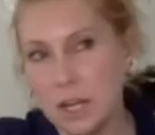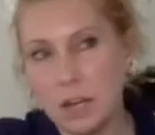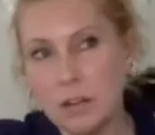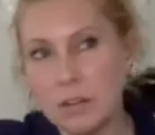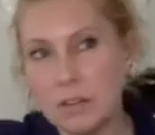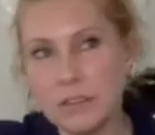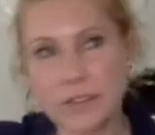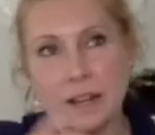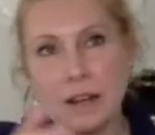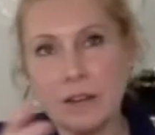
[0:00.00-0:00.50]
lot
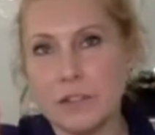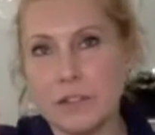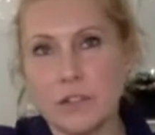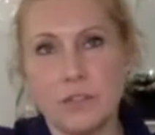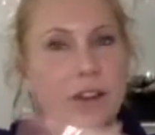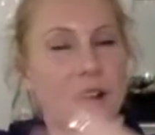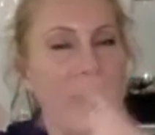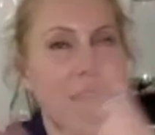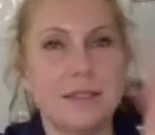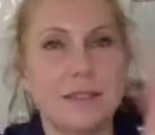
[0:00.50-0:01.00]
of salvage
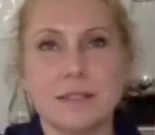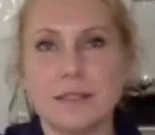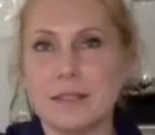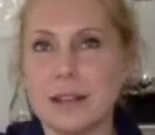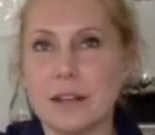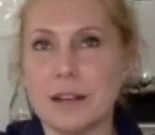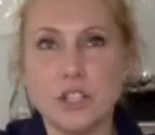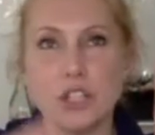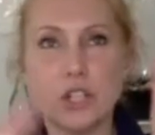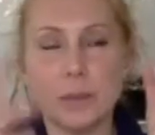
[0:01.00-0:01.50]
fairs and
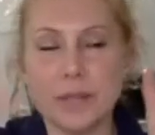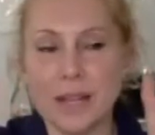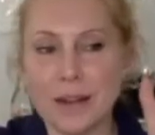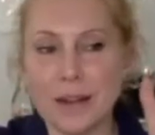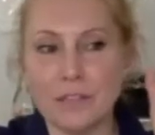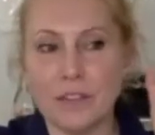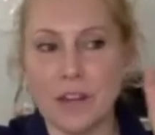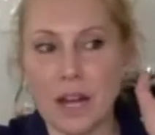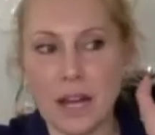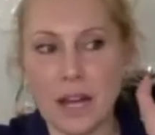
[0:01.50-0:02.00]
salvage shops have
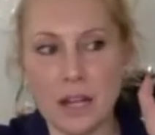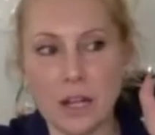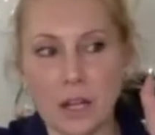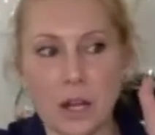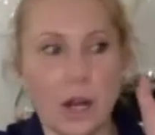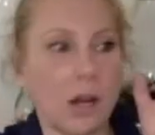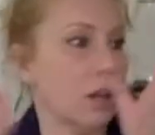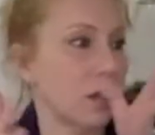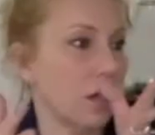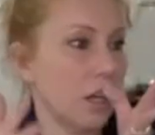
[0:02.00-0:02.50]

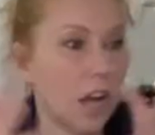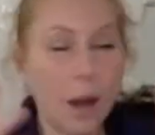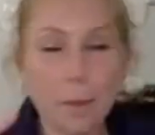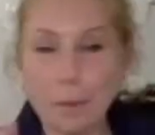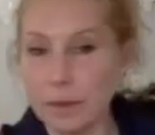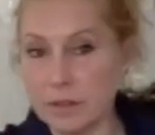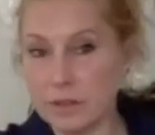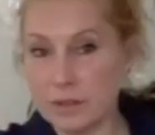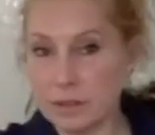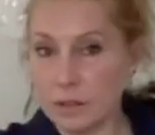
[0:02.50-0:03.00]

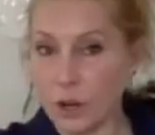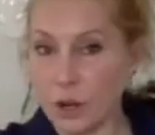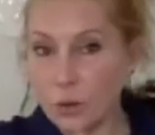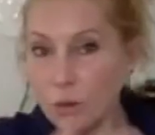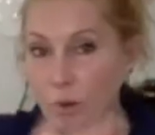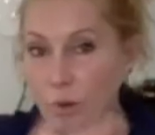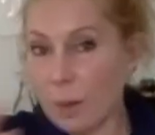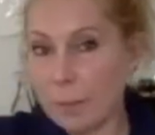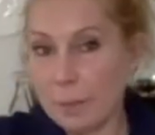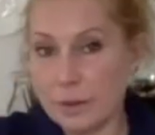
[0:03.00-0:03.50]
cupboards,
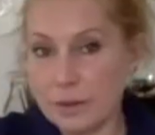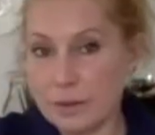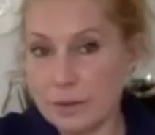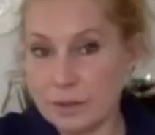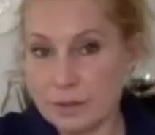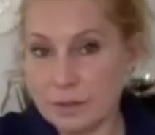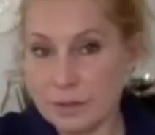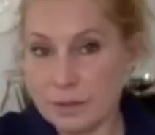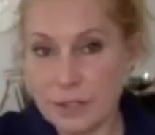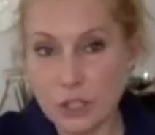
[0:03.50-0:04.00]
old cupboards,
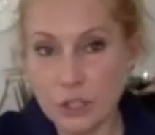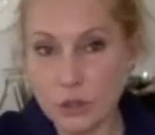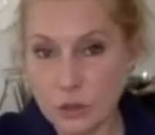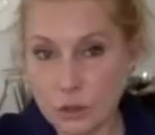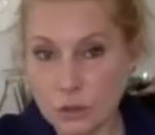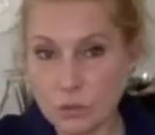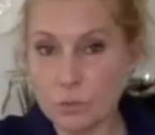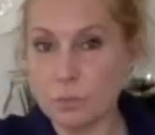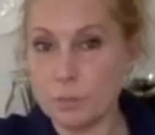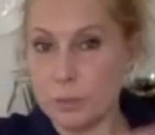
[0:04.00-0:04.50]
that you
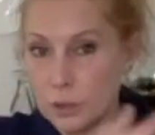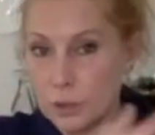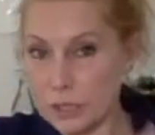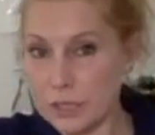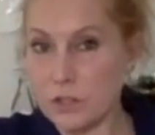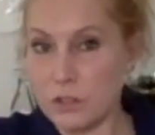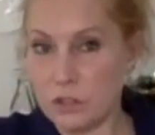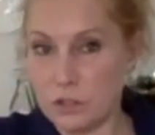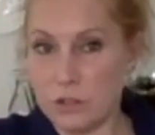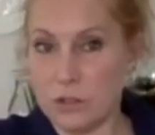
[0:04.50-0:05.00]
can put
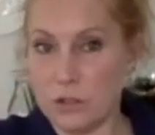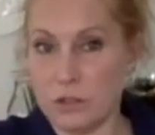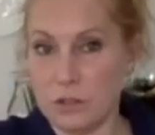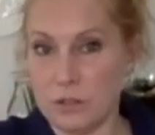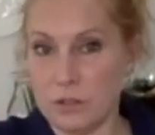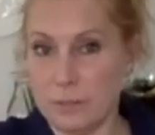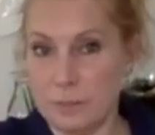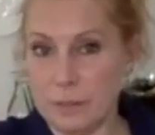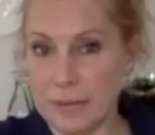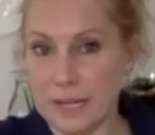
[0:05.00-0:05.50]

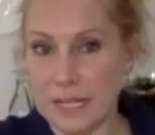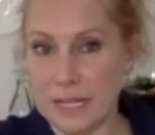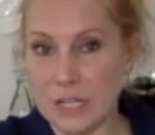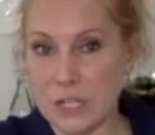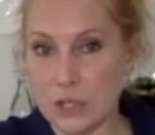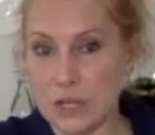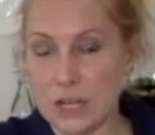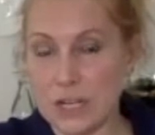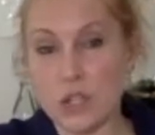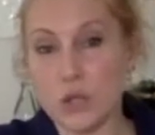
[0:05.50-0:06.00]
back into
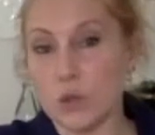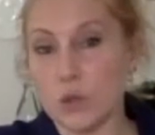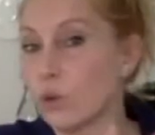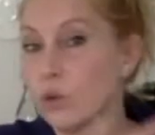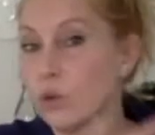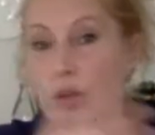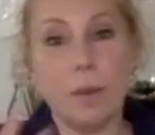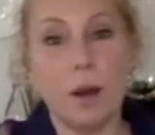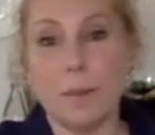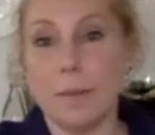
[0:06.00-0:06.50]
your kitchen, or
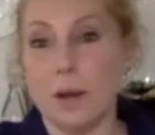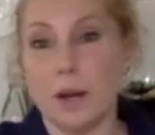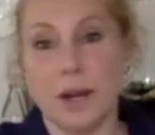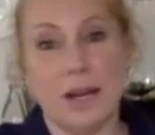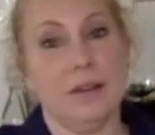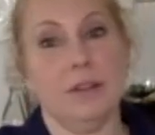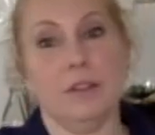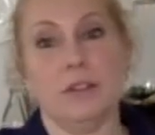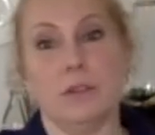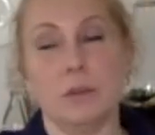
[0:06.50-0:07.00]
you might buy a
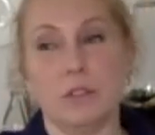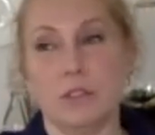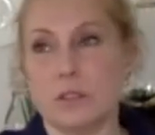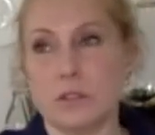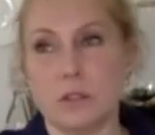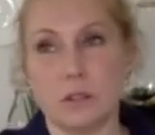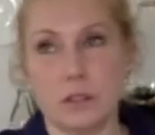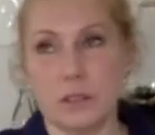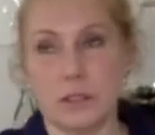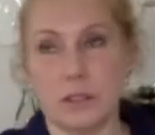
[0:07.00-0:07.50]
house which has
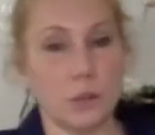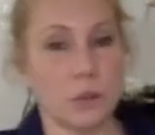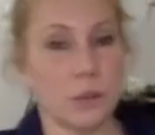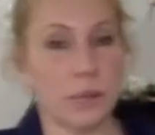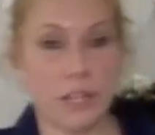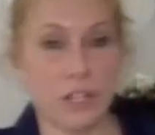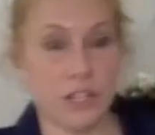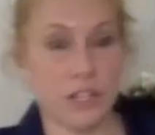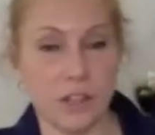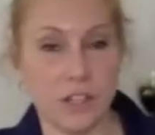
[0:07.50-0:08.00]
got an old
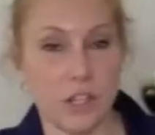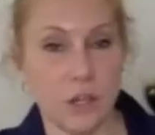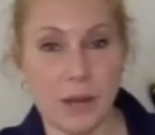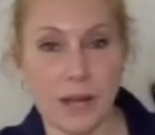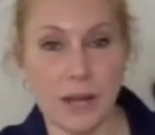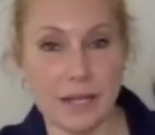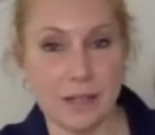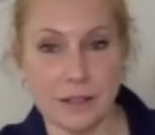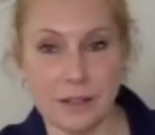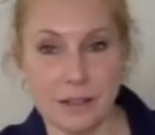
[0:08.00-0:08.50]
kitchen that you
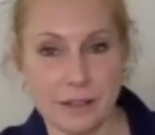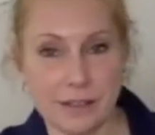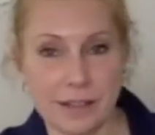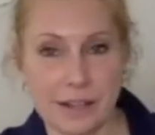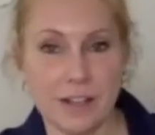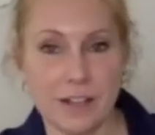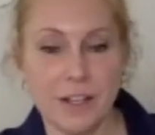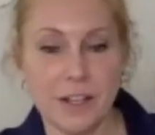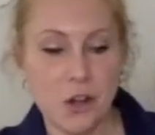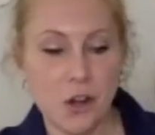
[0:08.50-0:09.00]
hate and it's that
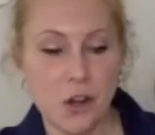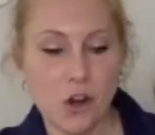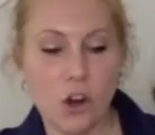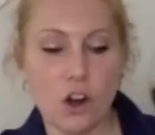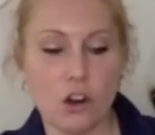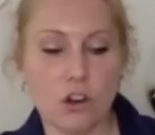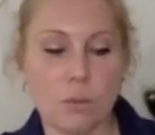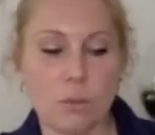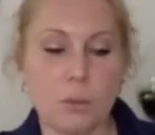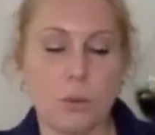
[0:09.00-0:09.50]

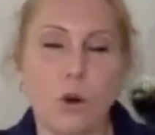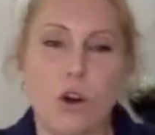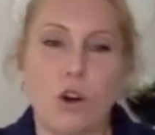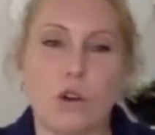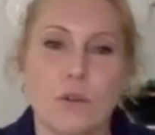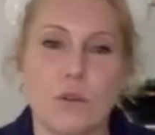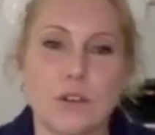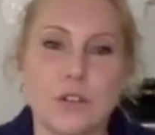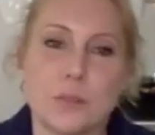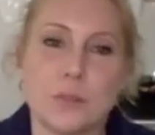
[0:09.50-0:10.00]
horrible
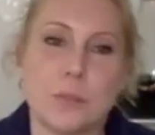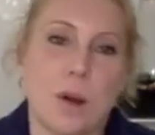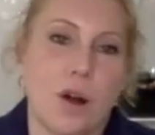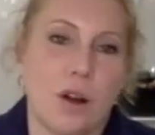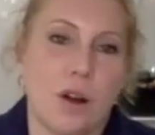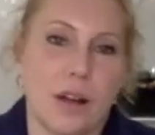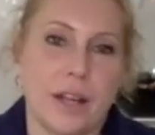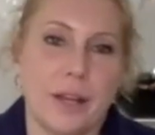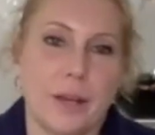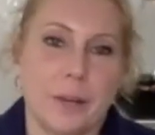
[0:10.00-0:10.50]
orange
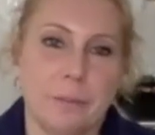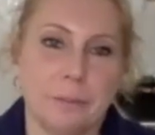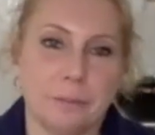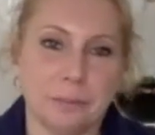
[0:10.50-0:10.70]
pine.